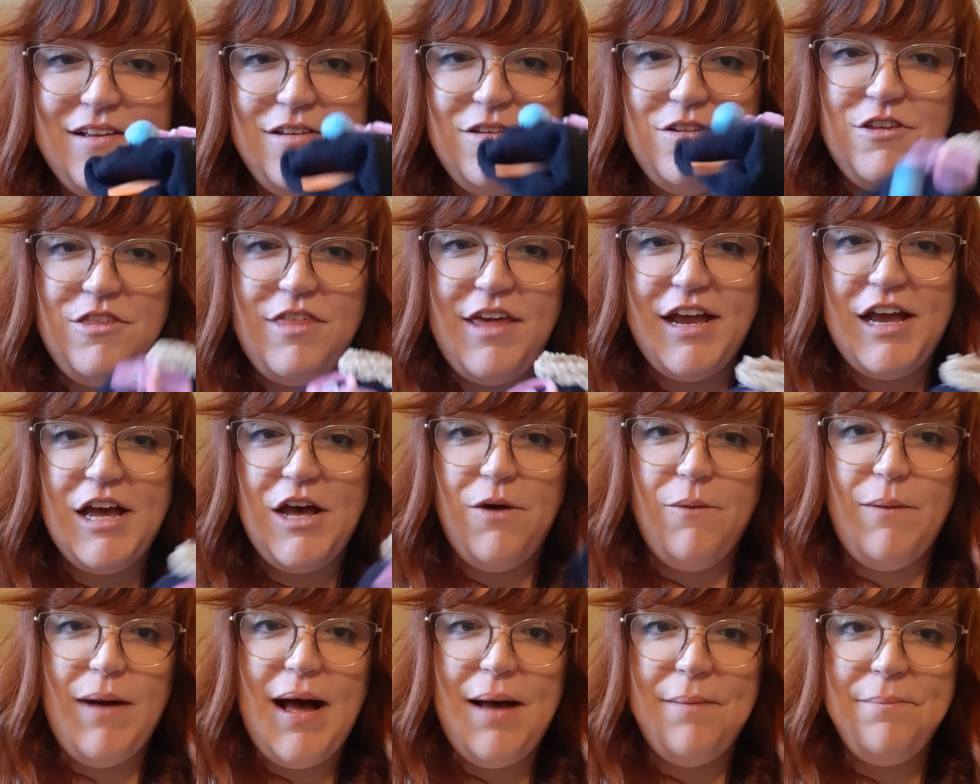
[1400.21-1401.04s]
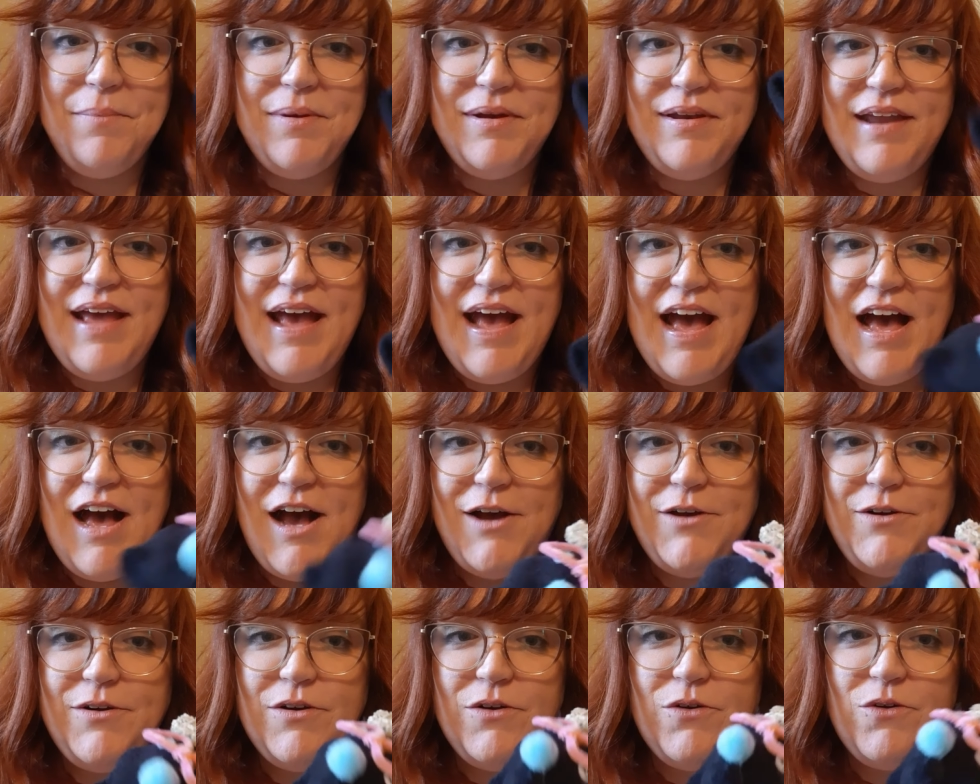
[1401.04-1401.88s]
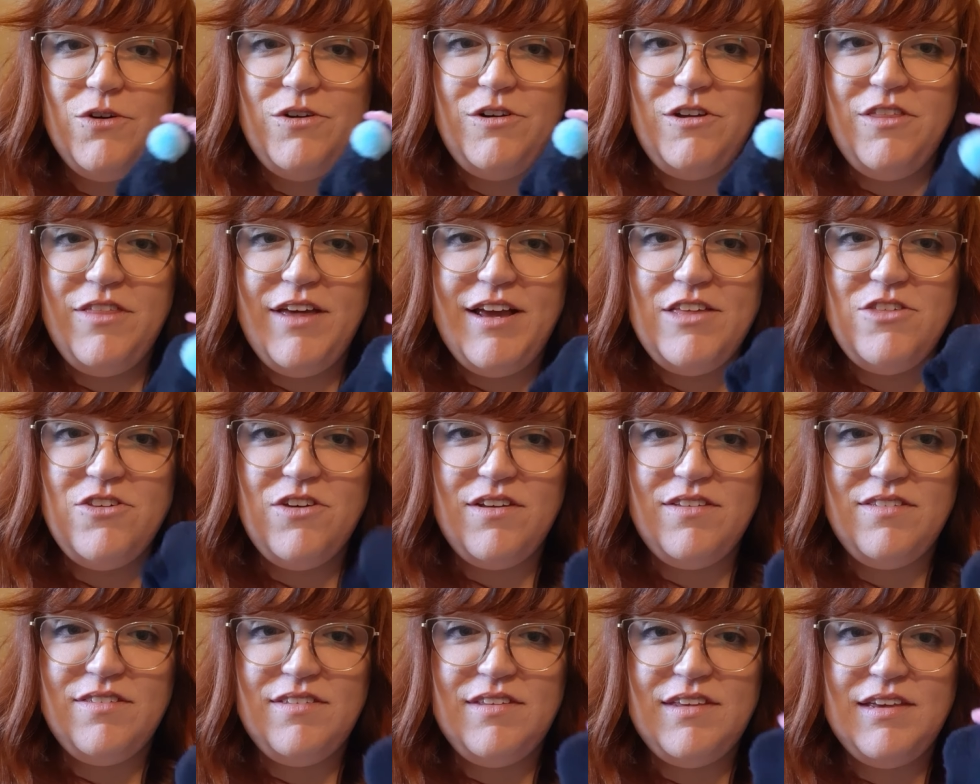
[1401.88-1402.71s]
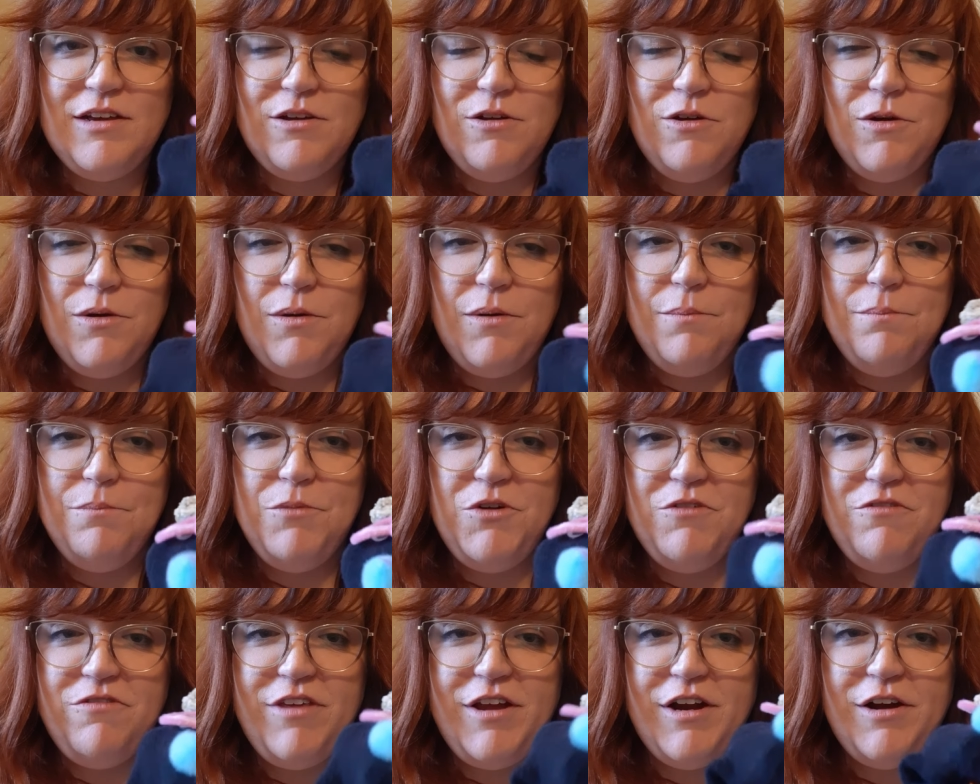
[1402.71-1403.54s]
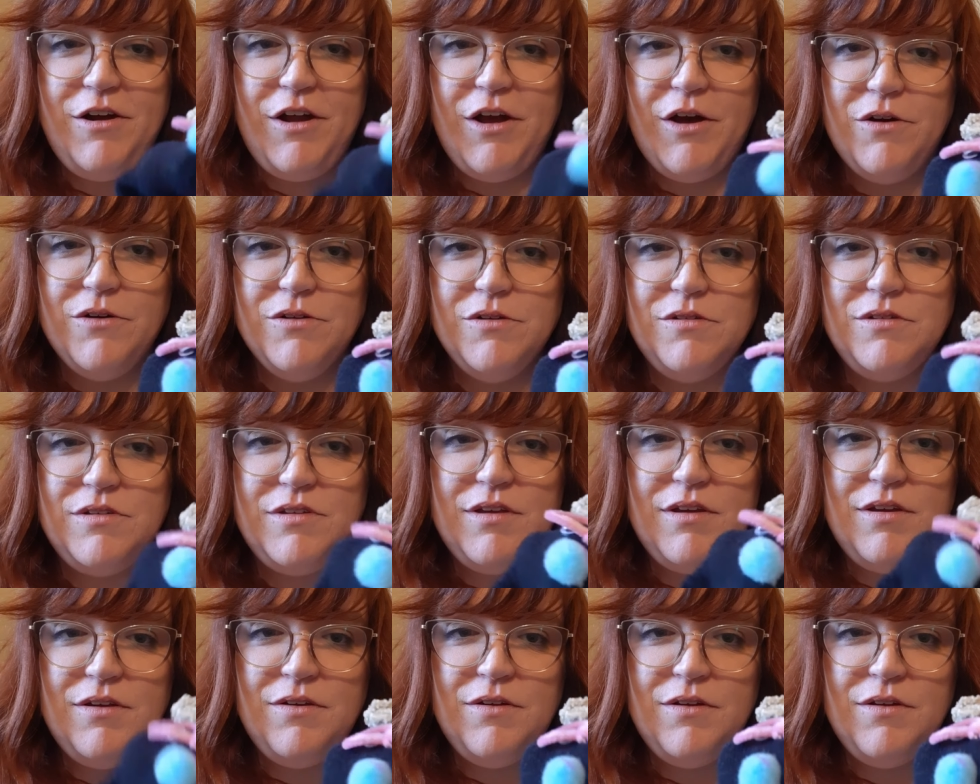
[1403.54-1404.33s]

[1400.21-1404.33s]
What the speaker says: Do they go up and down? Or do they just move their nose?